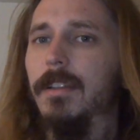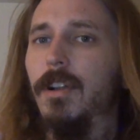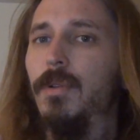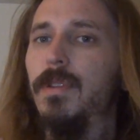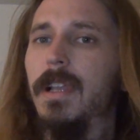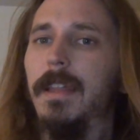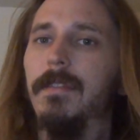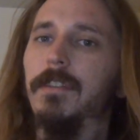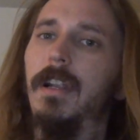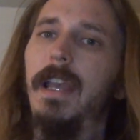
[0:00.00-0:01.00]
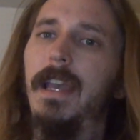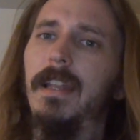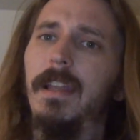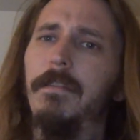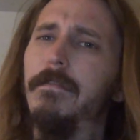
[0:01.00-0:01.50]
toes on the front
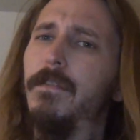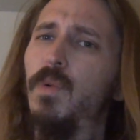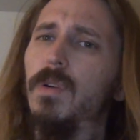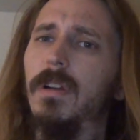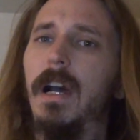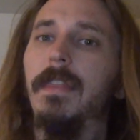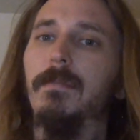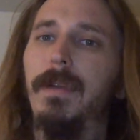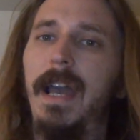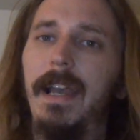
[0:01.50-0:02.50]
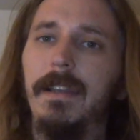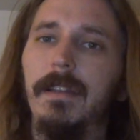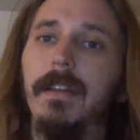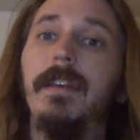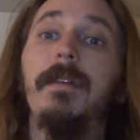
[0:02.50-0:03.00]
hand and 4 on the back.
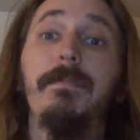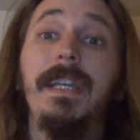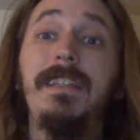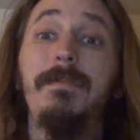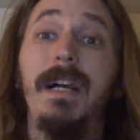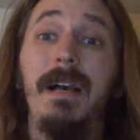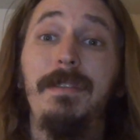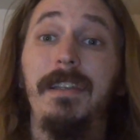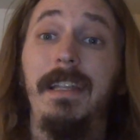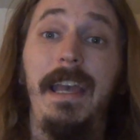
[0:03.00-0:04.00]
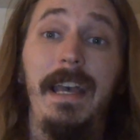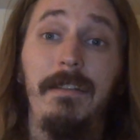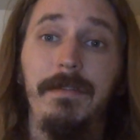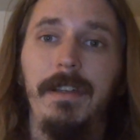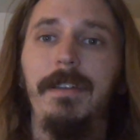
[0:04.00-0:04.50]
Pixie-Bobs can
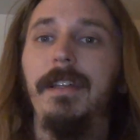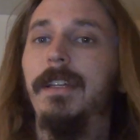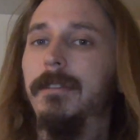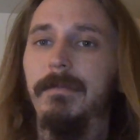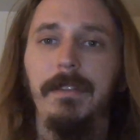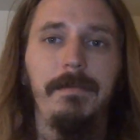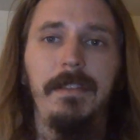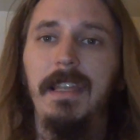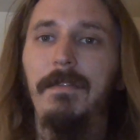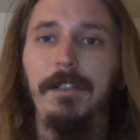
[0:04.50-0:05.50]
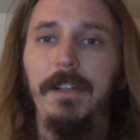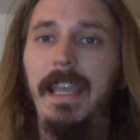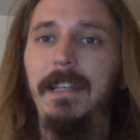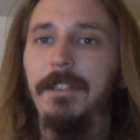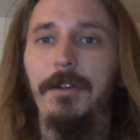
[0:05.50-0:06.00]
have 7 or
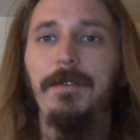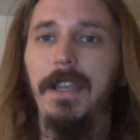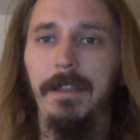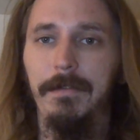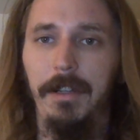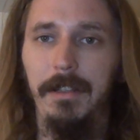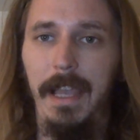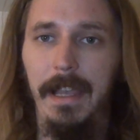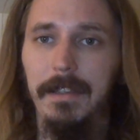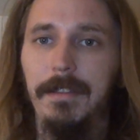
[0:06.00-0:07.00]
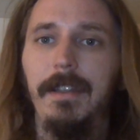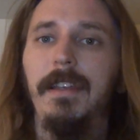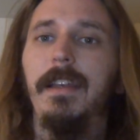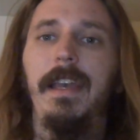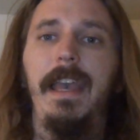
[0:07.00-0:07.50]
8 toes on the front hands
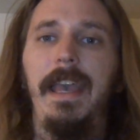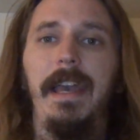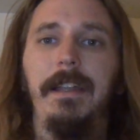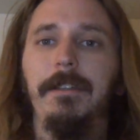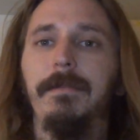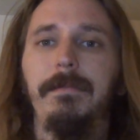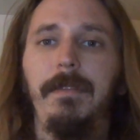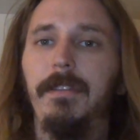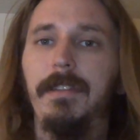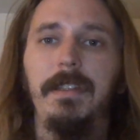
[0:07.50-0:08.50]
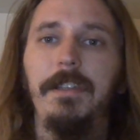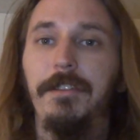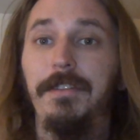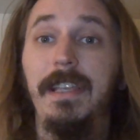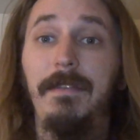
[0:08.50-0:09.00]
and
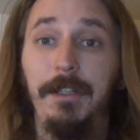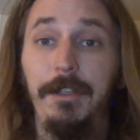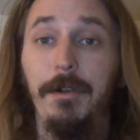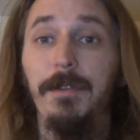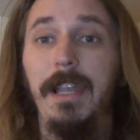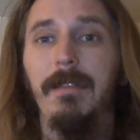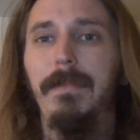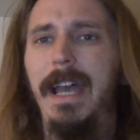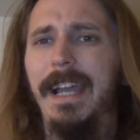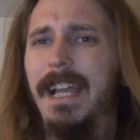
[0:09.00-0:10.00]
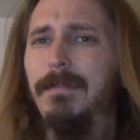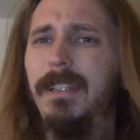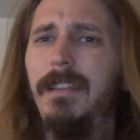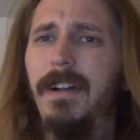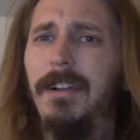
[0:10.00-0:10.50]
6 or 7 toes on the back. I
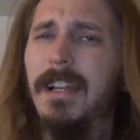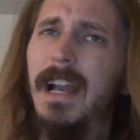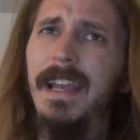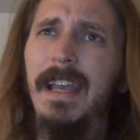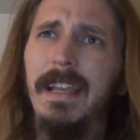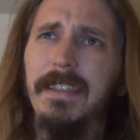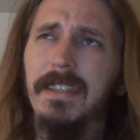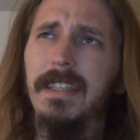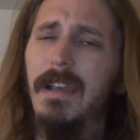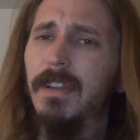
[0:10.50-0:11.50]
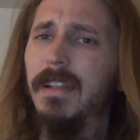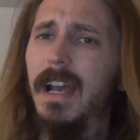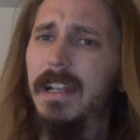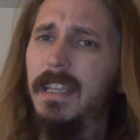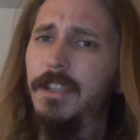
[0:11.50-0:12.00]
believe our guy has 7
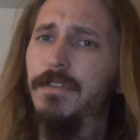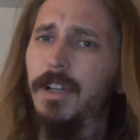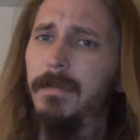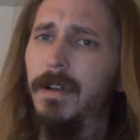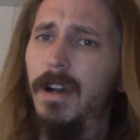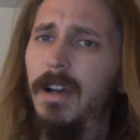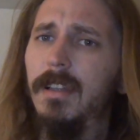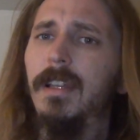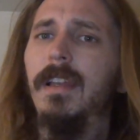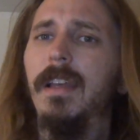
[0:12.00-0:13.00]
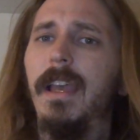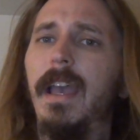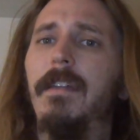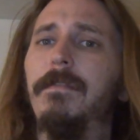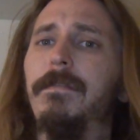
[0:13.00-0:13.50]
on each front paw
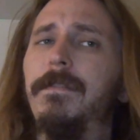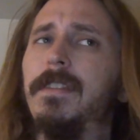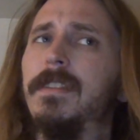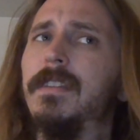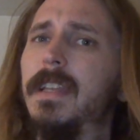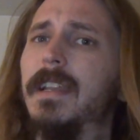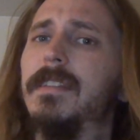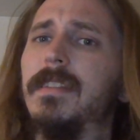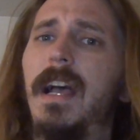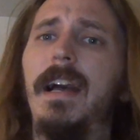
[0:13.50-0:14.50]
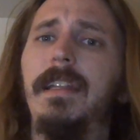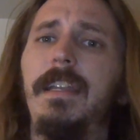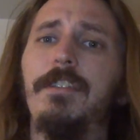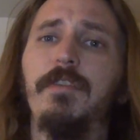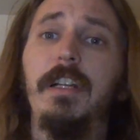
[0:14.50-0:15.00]
and 6 on
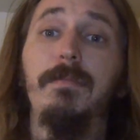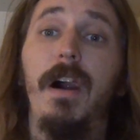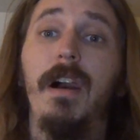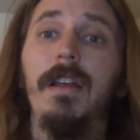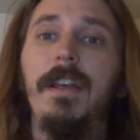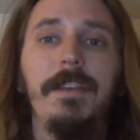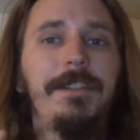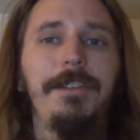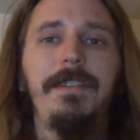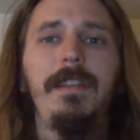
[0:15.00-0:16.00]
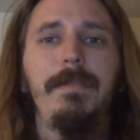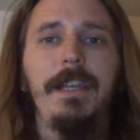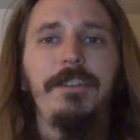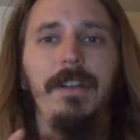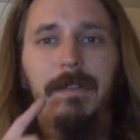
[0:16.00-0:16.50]
each rear paw. So you'll see the
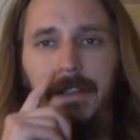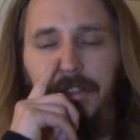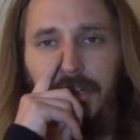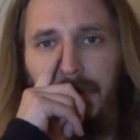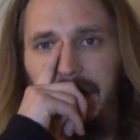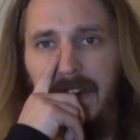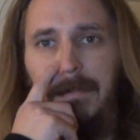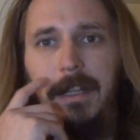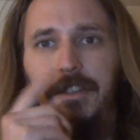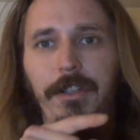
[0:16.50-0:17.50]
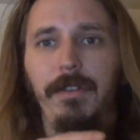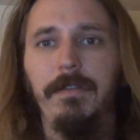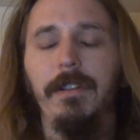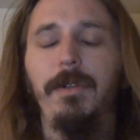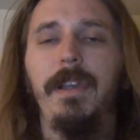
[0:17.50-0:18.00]
picture I'm going to show here. I might have showed
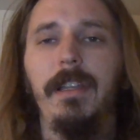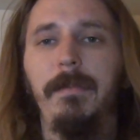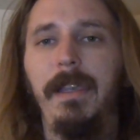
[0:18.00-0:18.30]
it real quick at the